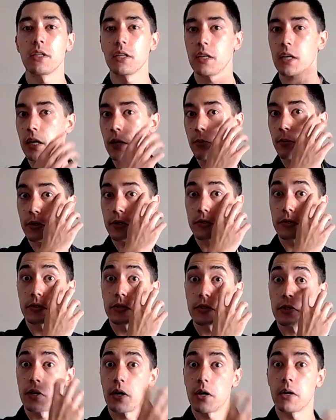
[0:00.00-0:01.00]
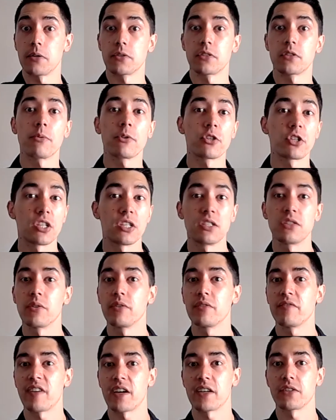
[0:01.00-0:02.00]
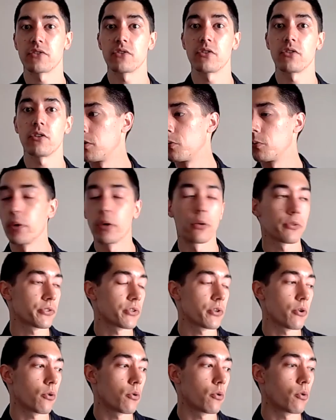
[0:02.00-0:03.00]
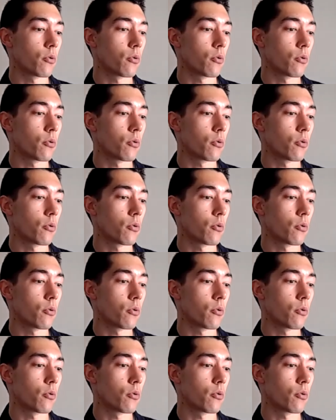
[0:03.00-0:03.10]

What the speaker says: it was so much easier and faster. We also